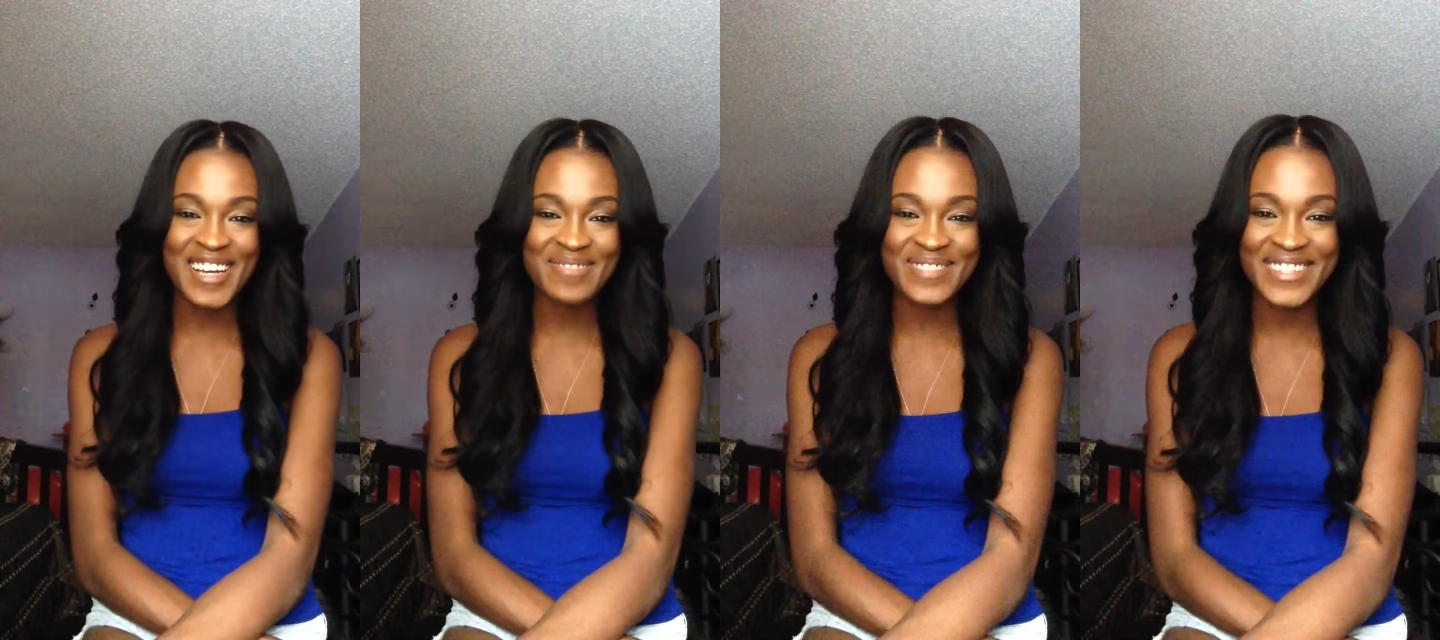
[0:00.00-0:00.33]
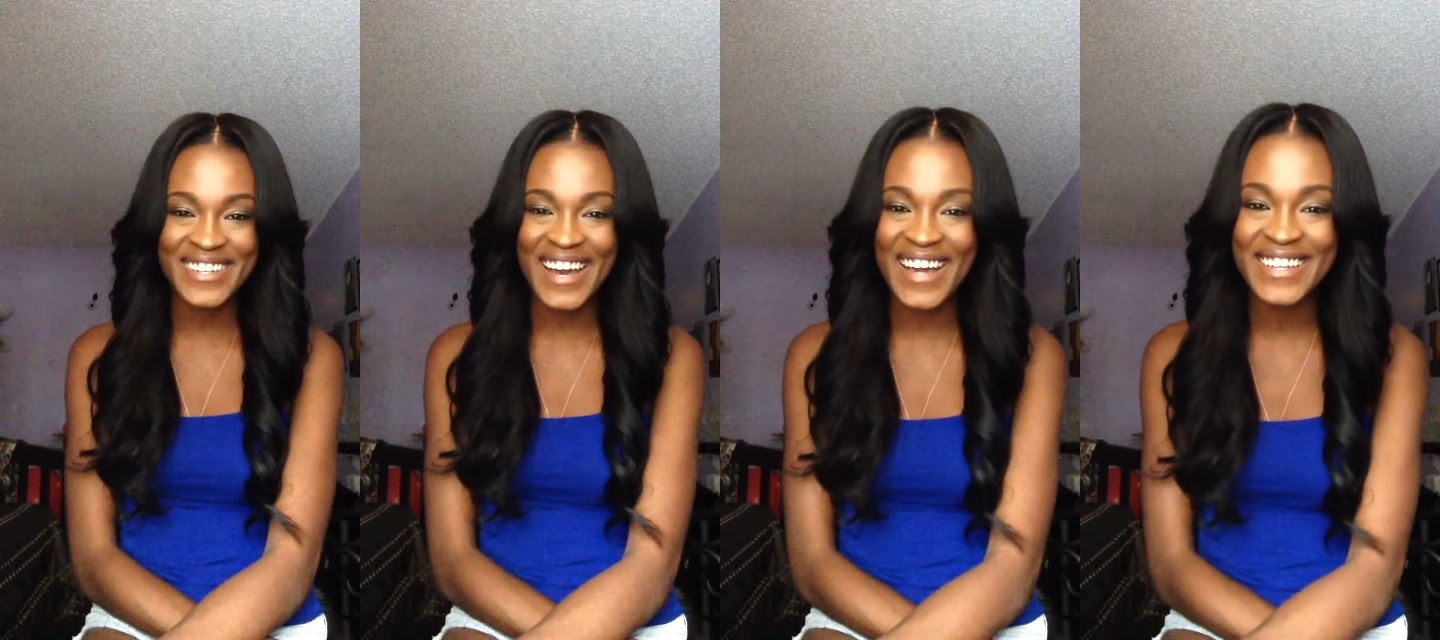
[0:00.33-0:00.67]
I
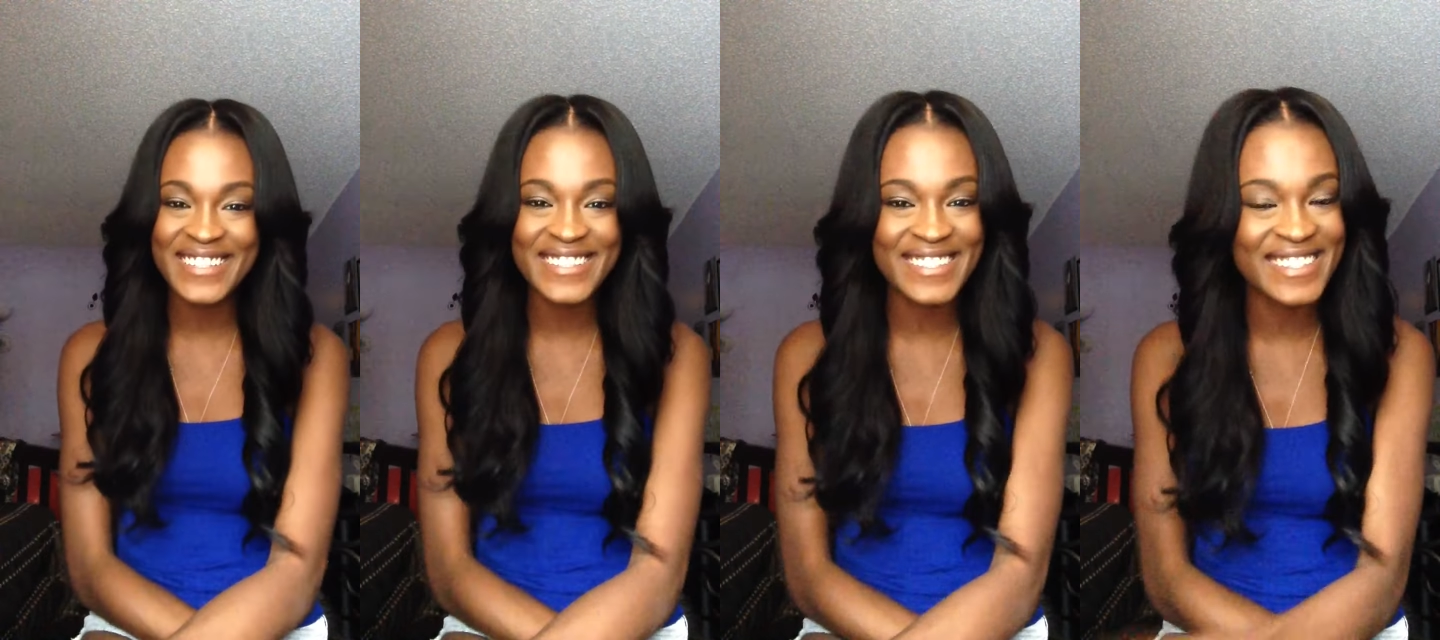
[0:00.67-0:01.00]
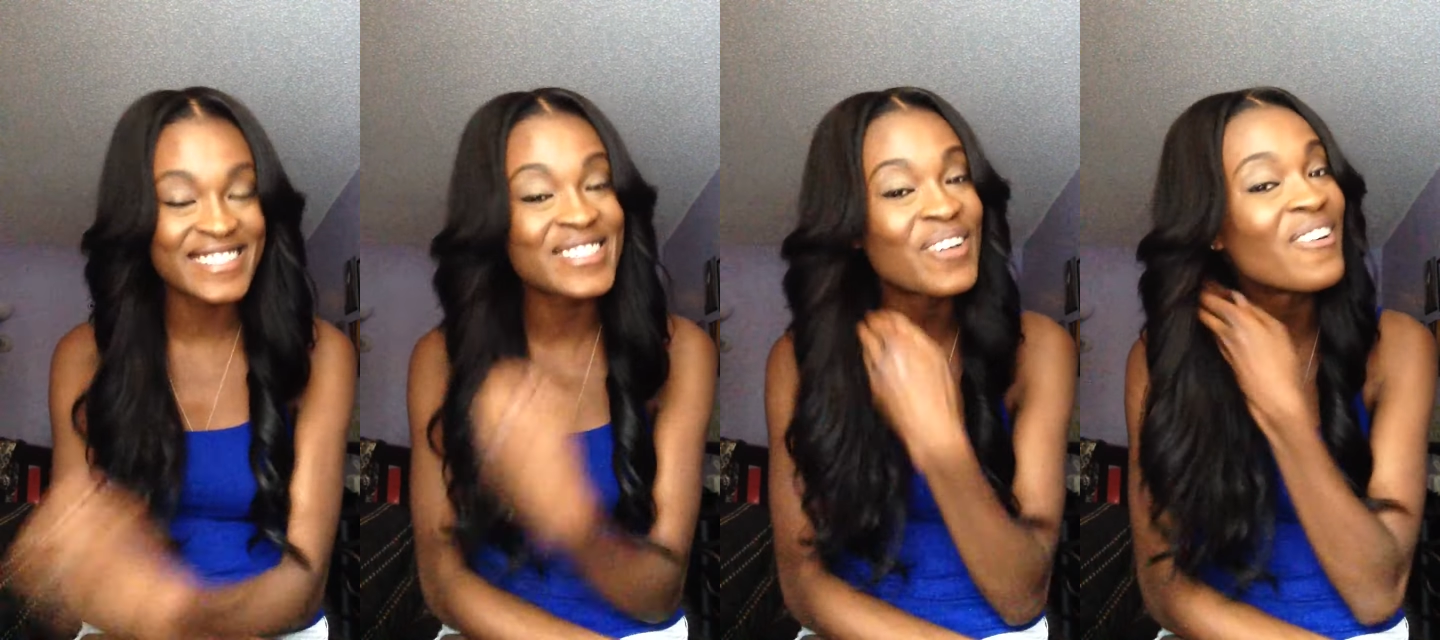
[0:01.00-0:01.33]
mean, I could sit
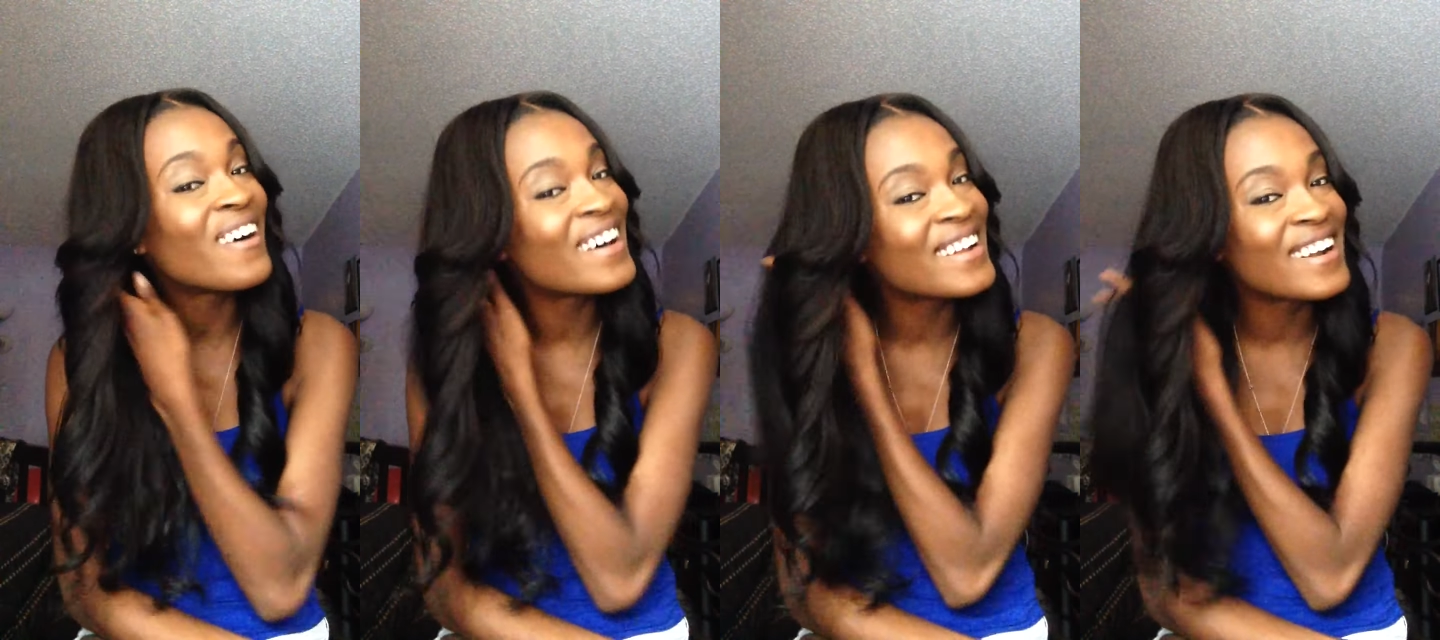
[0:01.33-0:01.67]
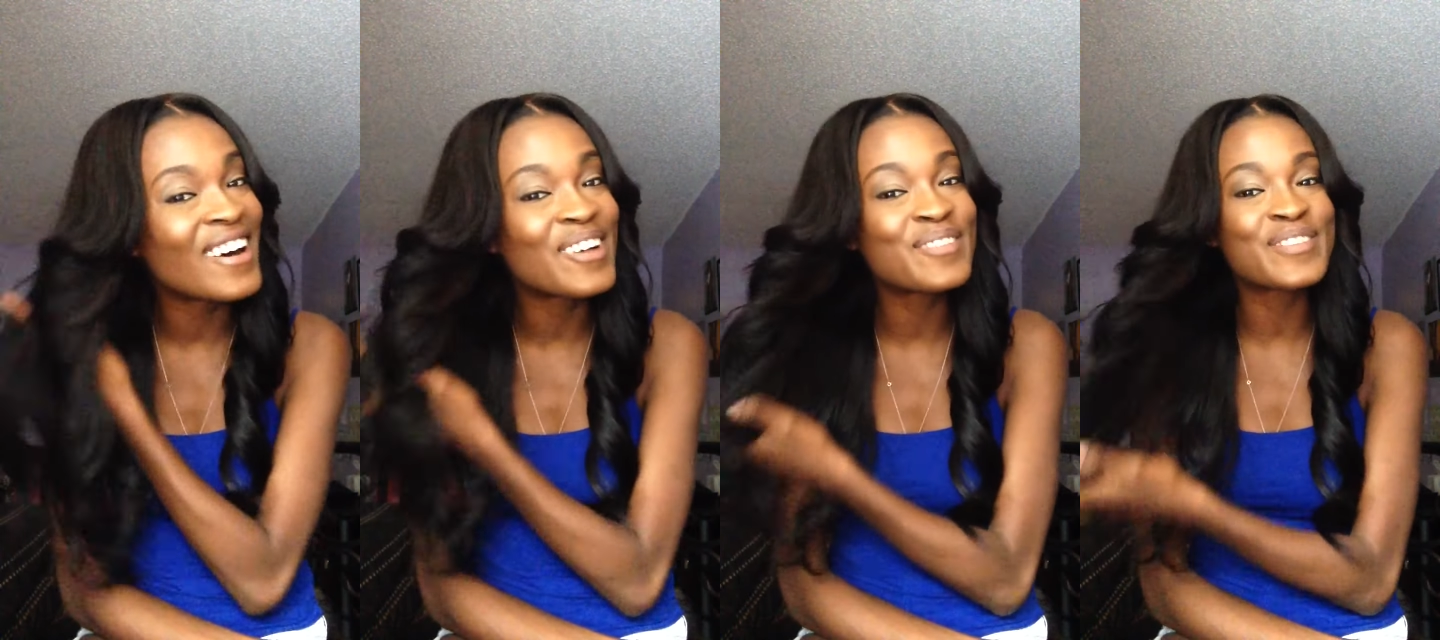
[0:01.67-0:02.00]
and go on and
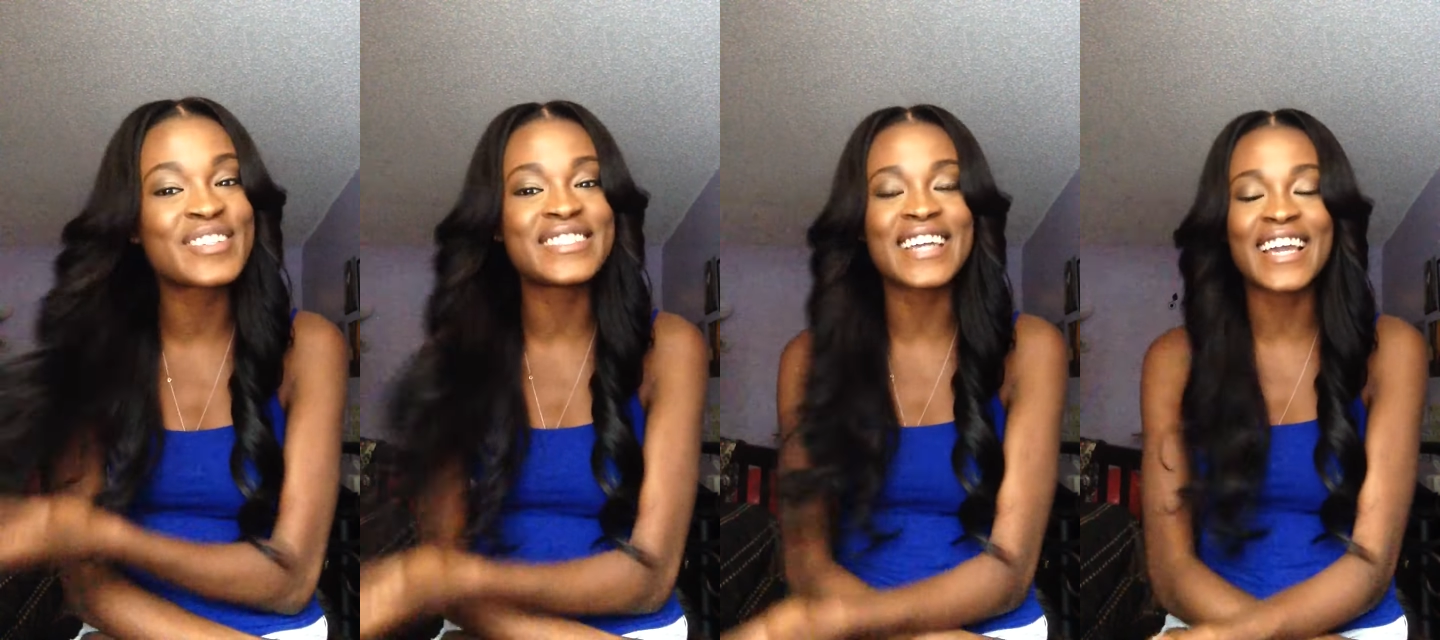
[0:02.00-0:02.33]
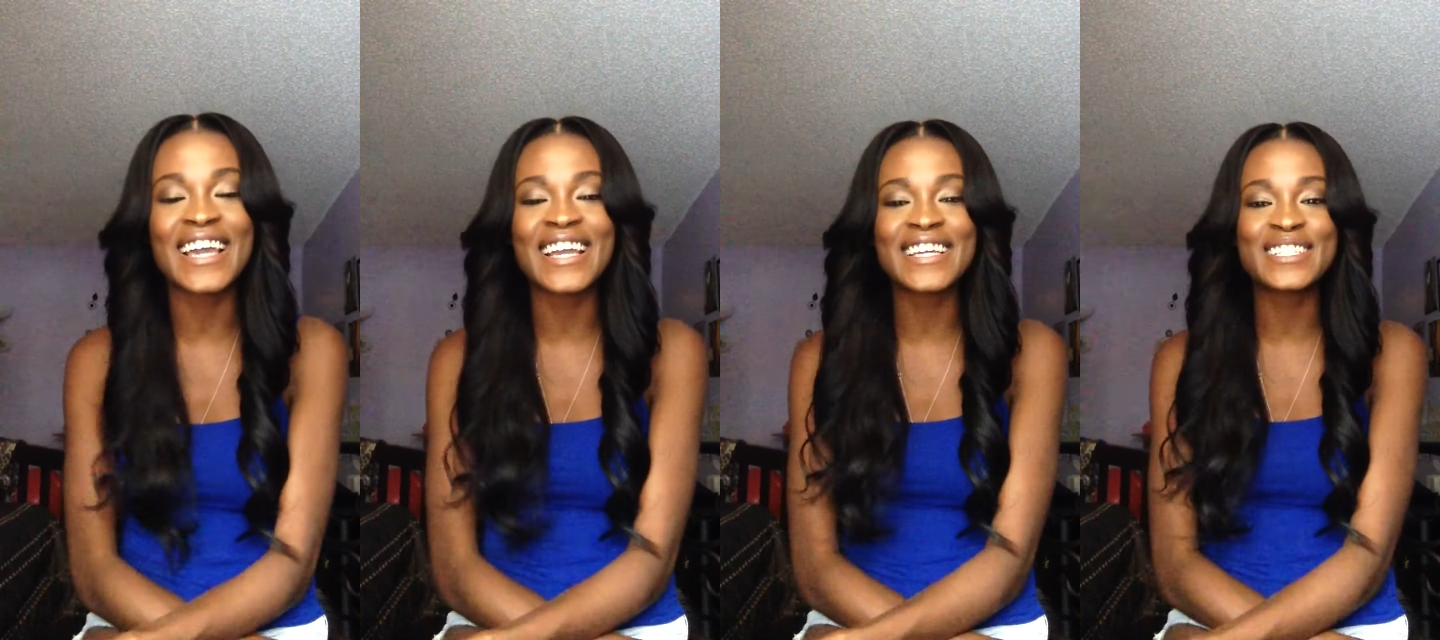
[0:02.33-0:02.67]
on for
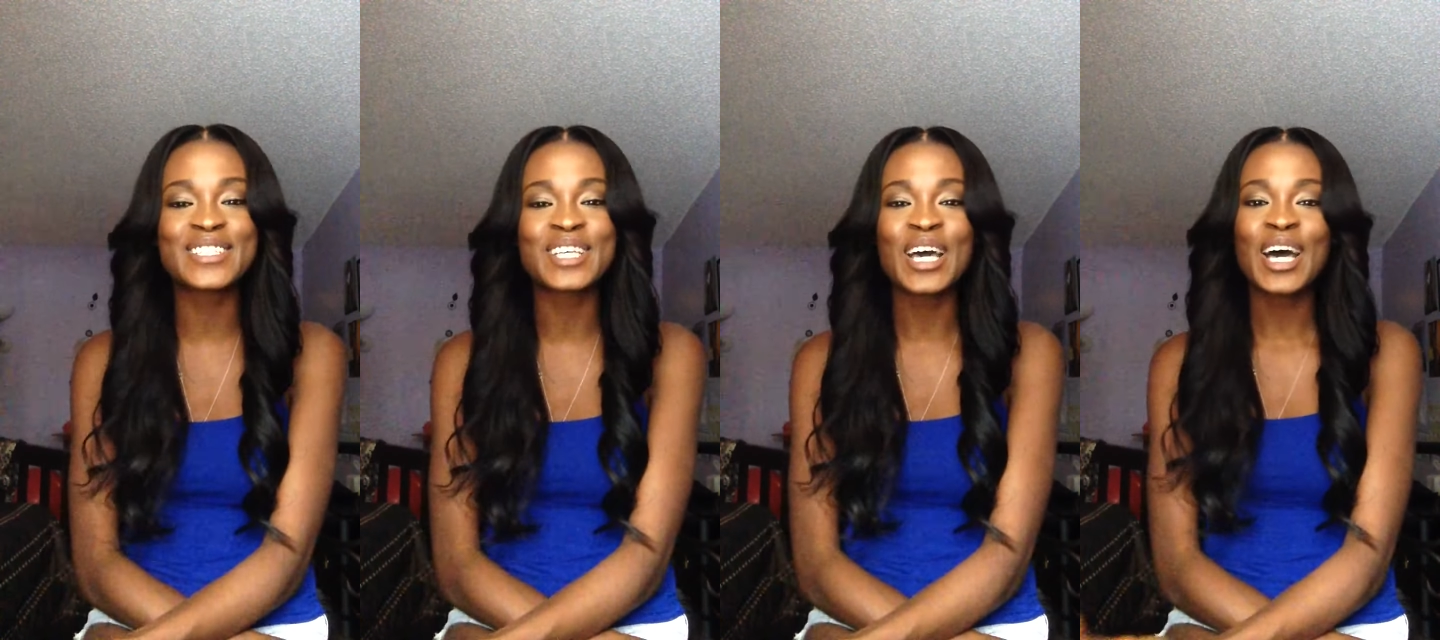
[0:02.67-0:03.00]
days,